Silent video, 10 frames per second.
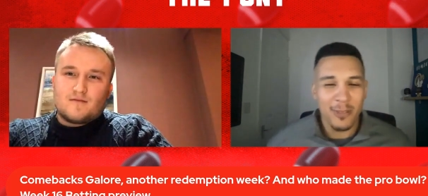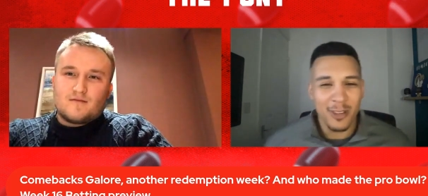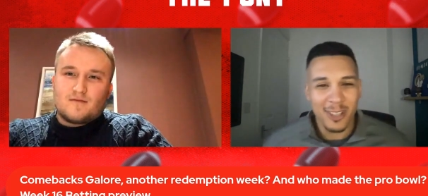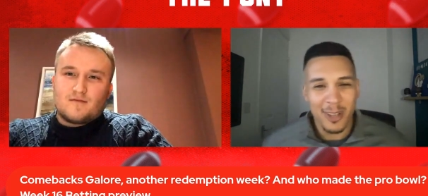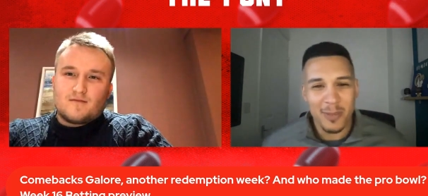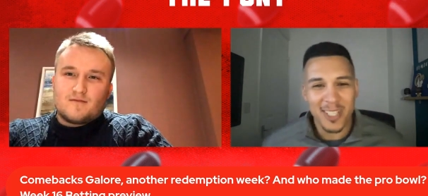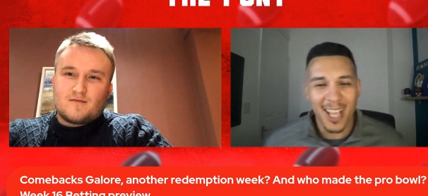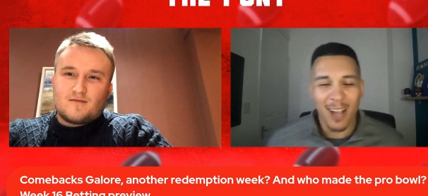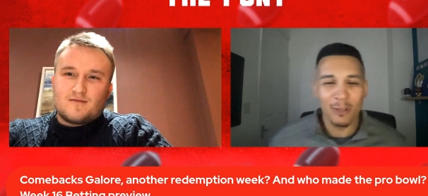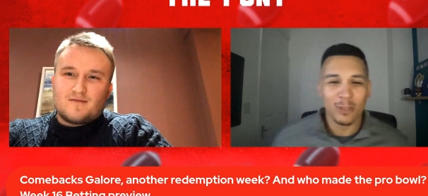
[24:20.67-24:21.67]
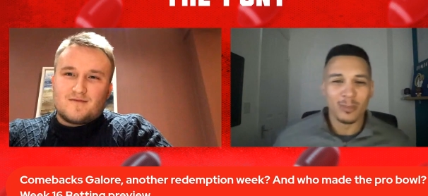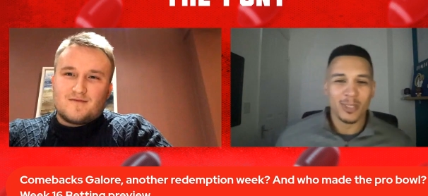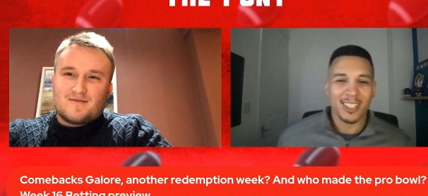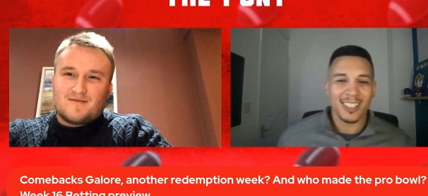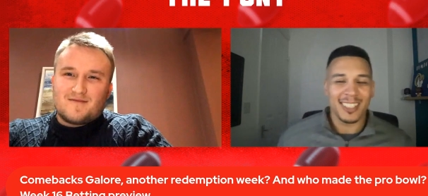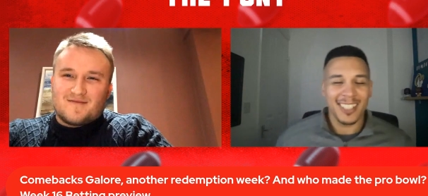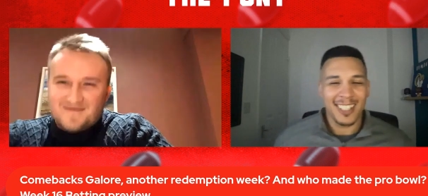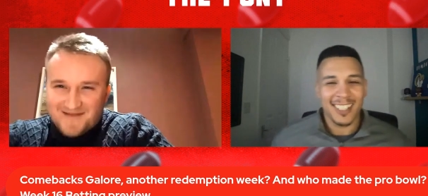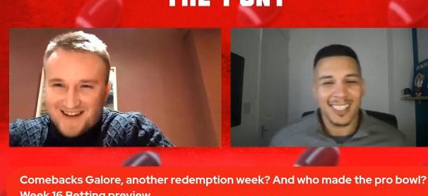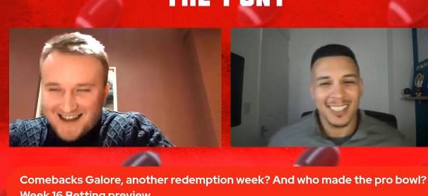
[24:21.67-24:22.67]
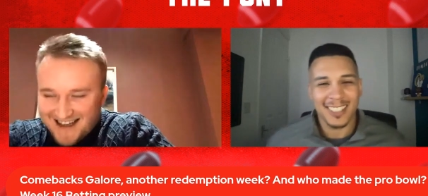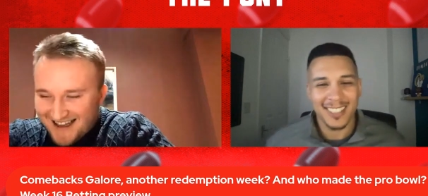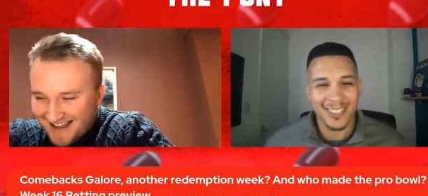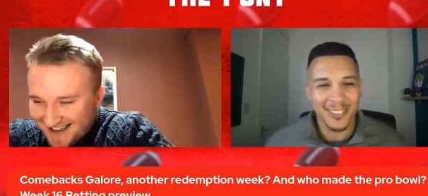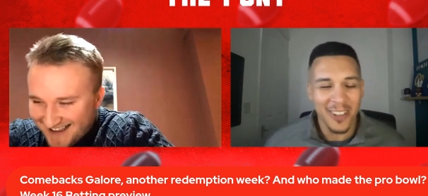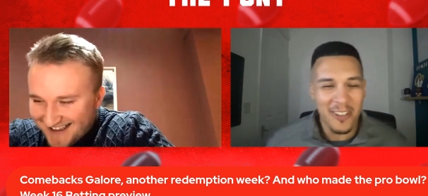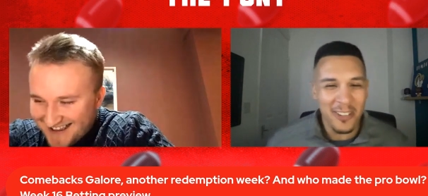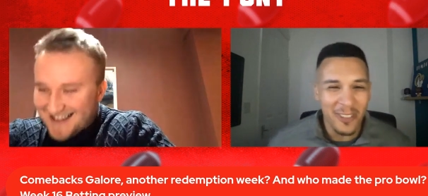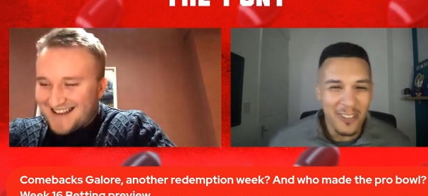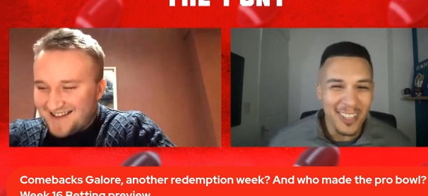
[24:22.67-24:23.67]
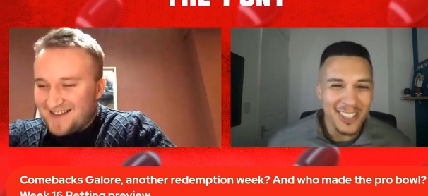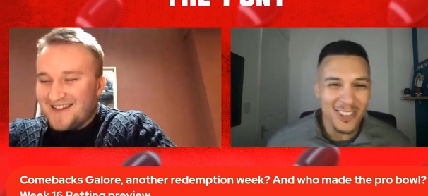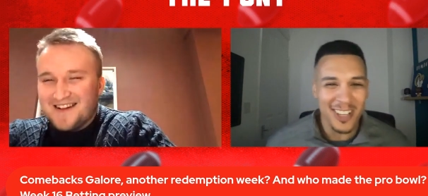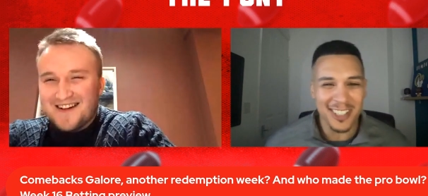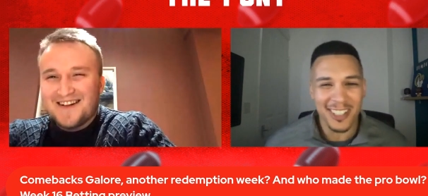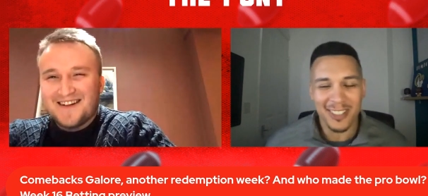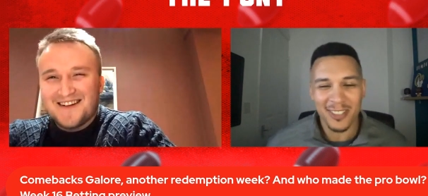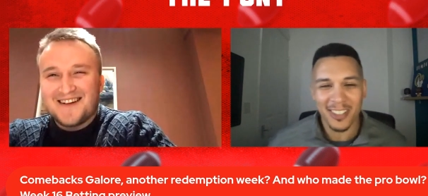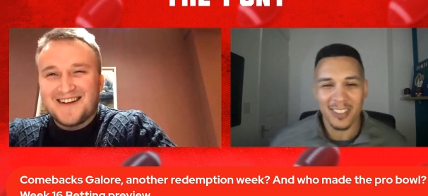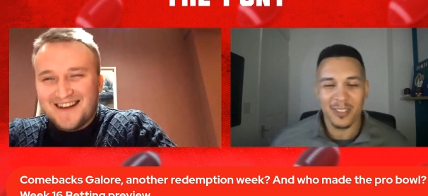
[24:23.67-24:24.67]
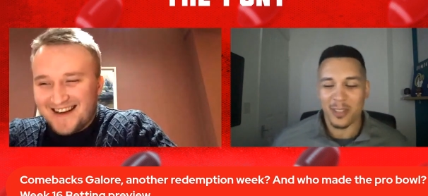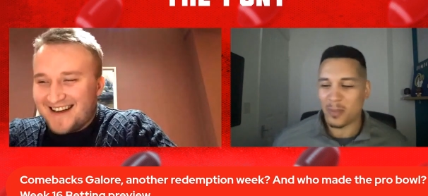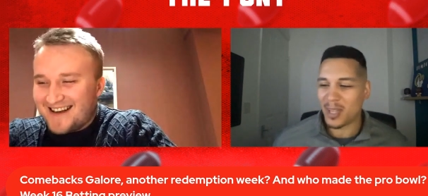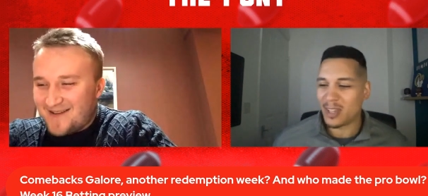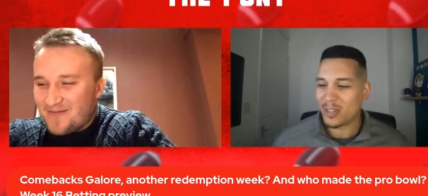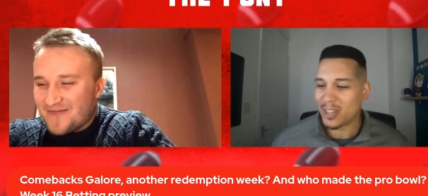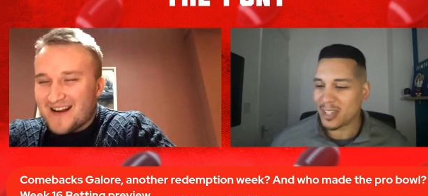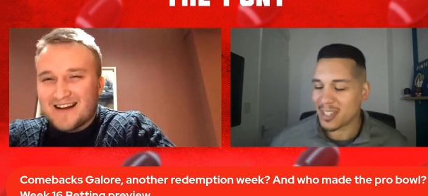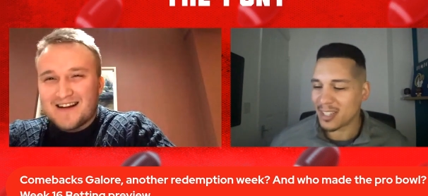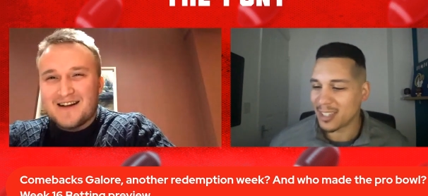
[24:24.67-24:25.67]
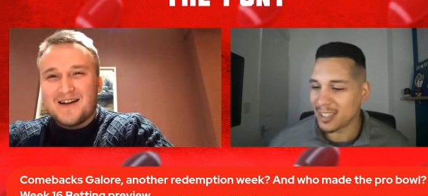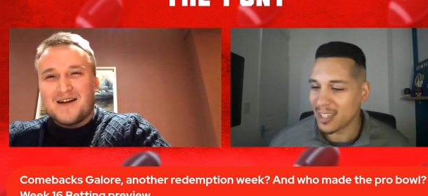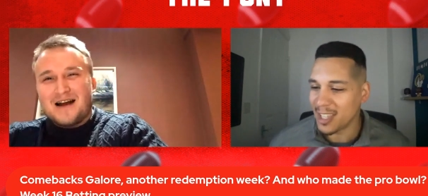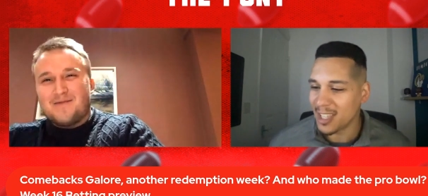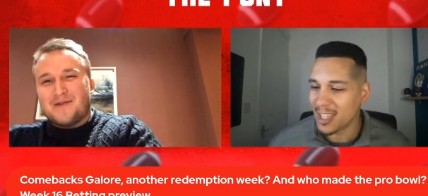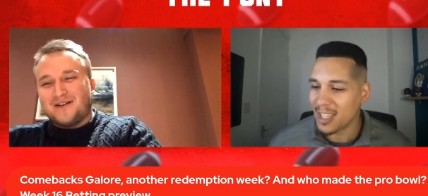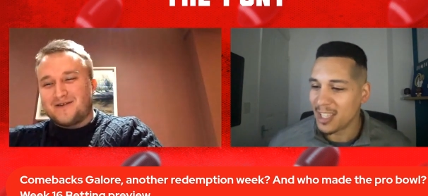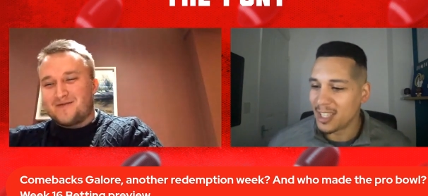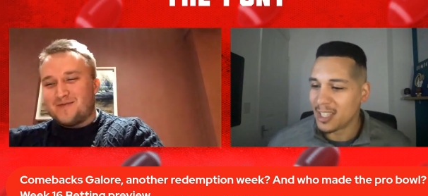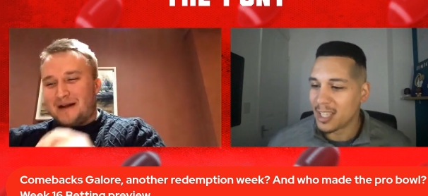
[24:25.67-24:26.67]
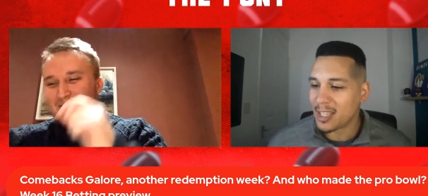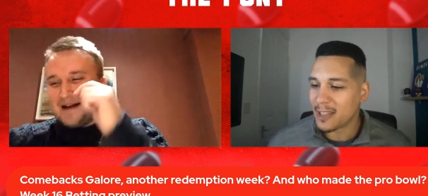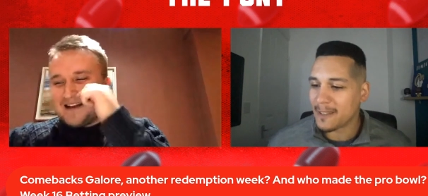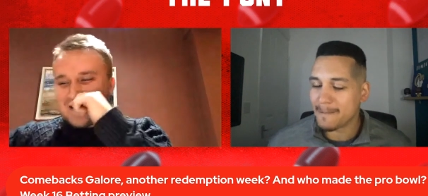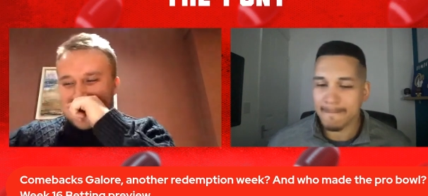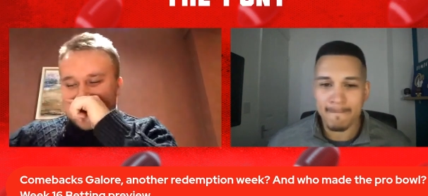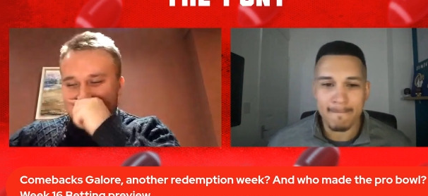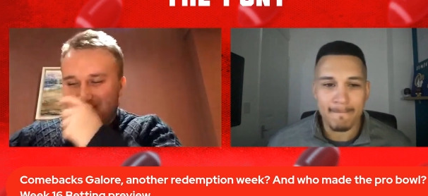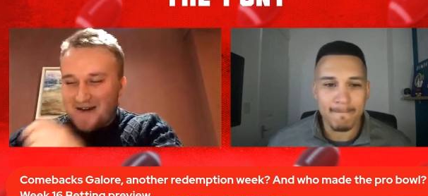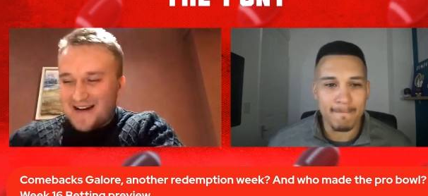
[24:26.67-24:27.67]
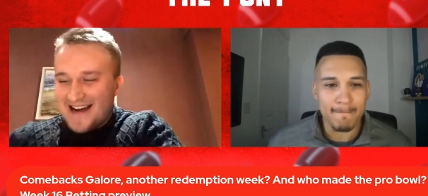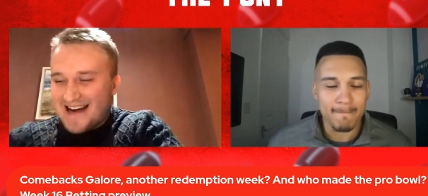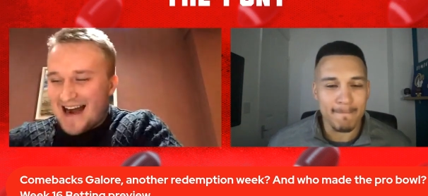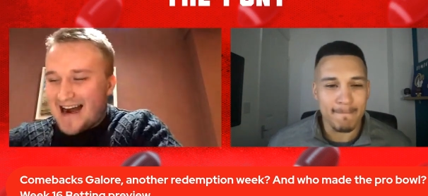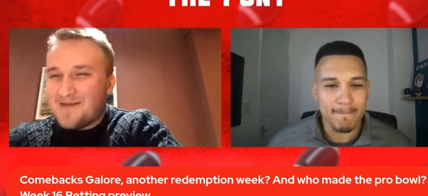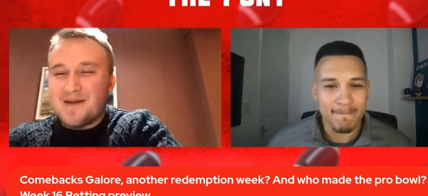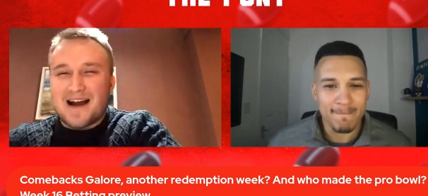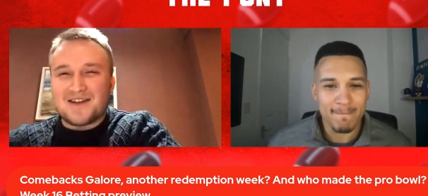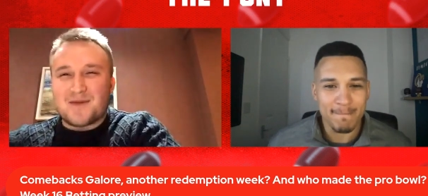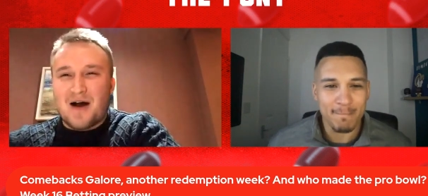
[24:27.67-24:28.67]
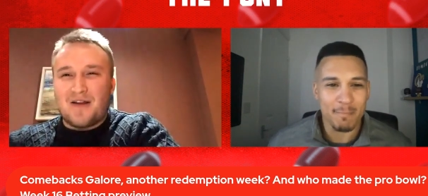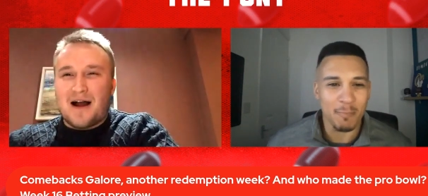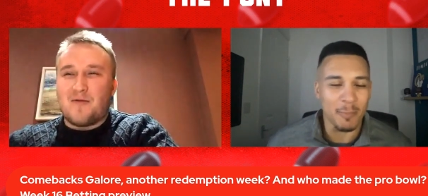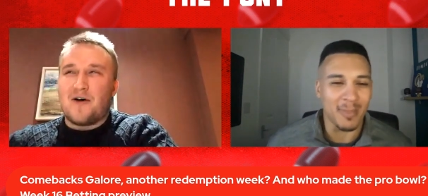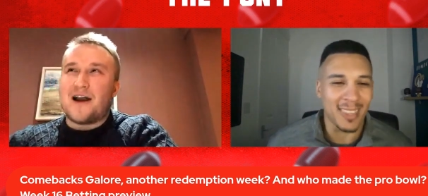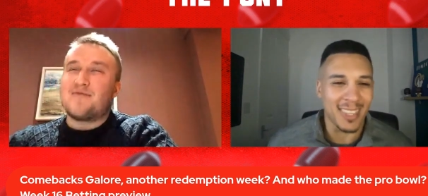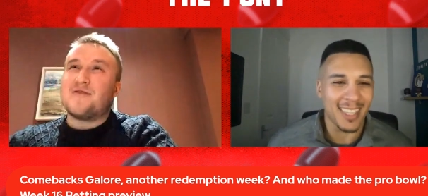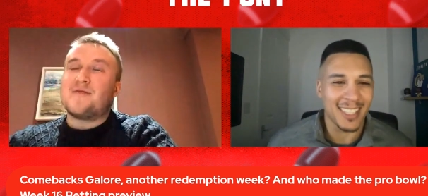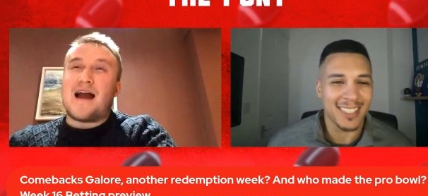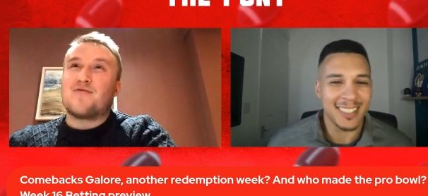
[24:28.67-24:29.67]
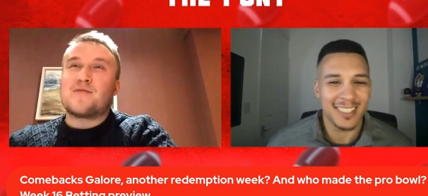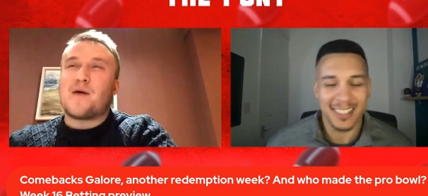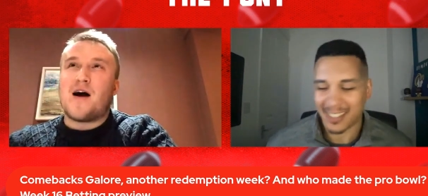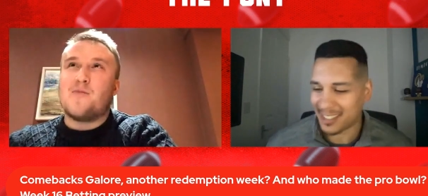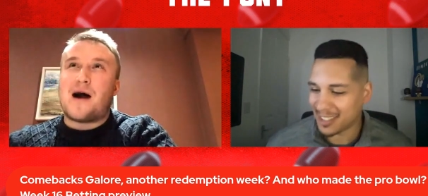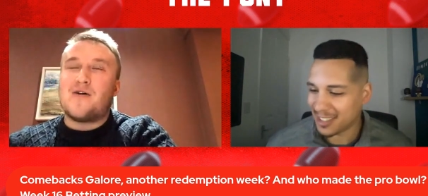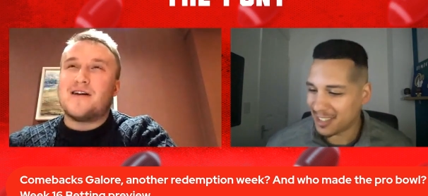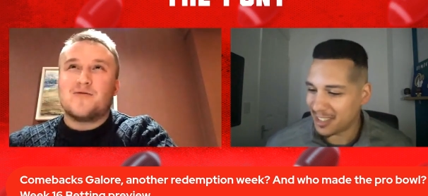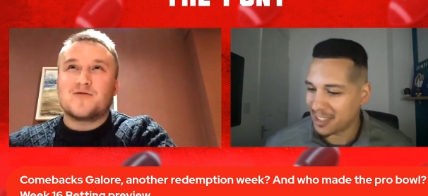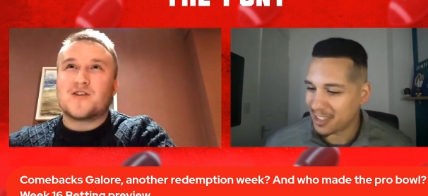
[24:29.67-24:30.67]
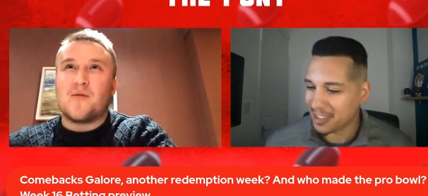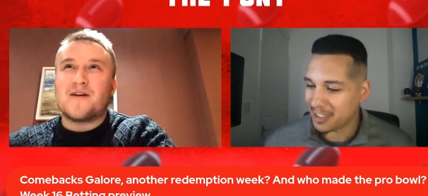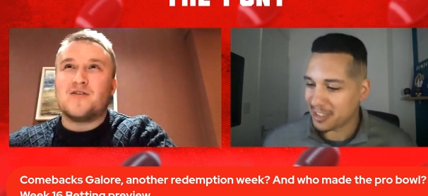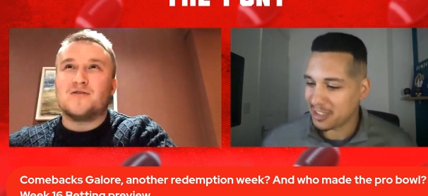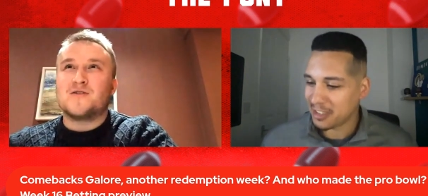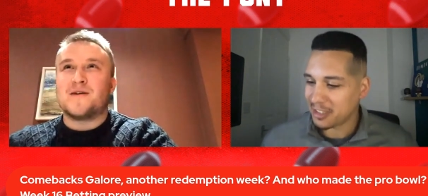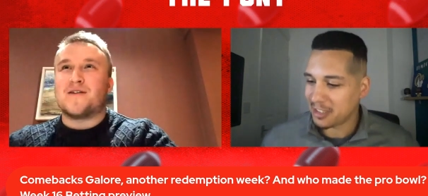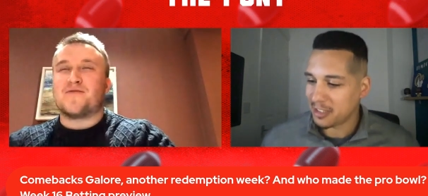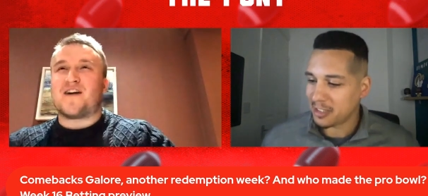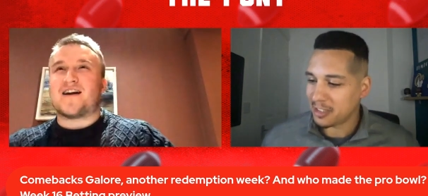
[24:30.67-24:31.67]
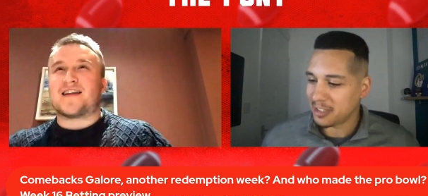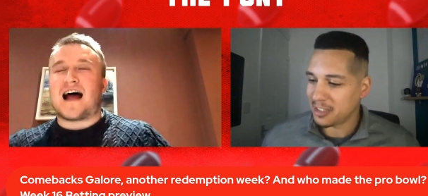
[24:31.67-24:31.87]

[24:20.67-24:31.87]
Speaker 1: of a, a bizarre one, but uh, very very interesting for for the Patriots and. Bill
Speaker 2: Bill Belichick's and we're having nightmares about that one. Every every part about it was comical to me. The fact